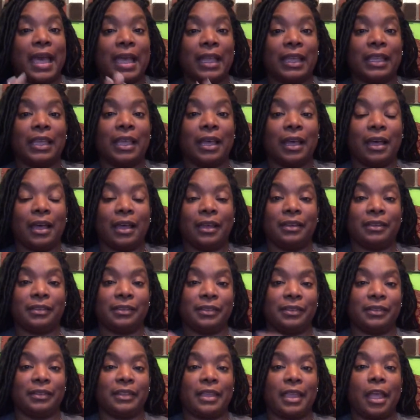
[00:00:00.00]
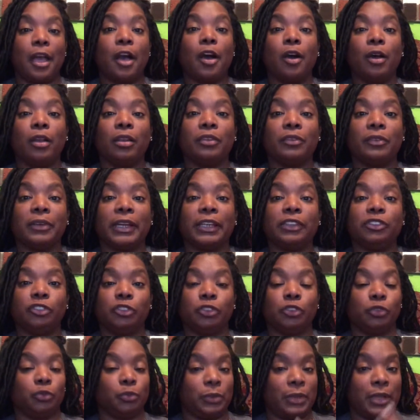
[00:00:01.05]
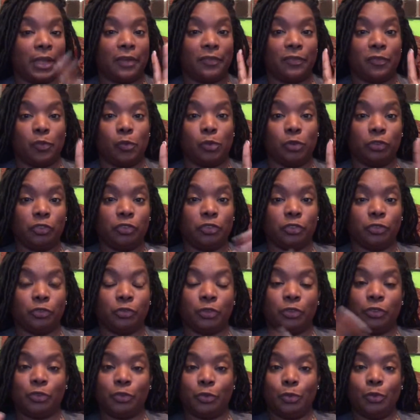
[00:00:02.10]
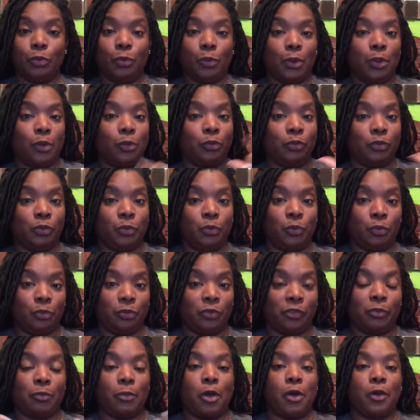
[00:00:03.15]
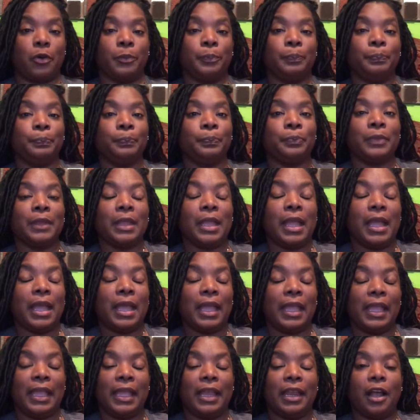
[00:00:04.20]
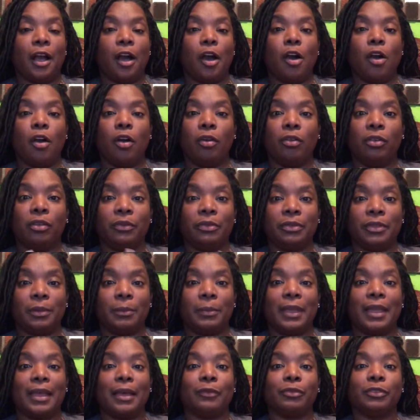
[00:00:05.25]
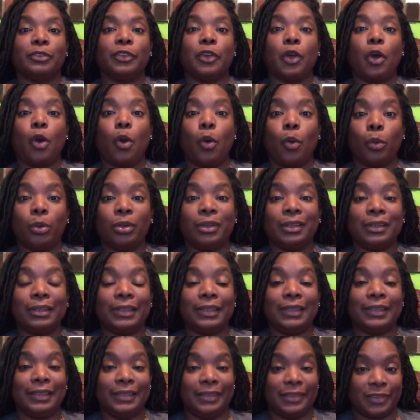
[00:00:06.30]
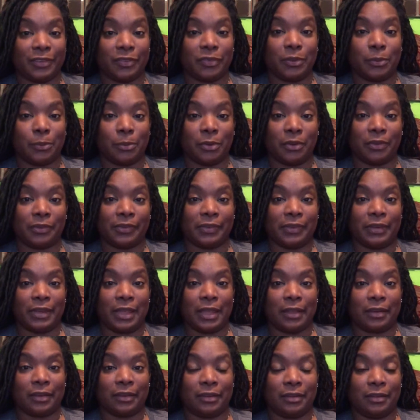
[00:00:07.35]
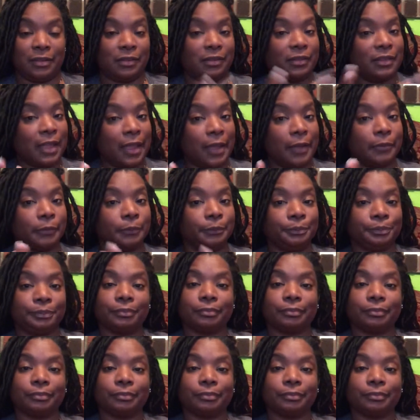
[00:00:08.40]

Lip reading: I can honestly say all of our children, we have four children, two grown, two small, and all of them have totally different personalities. Now,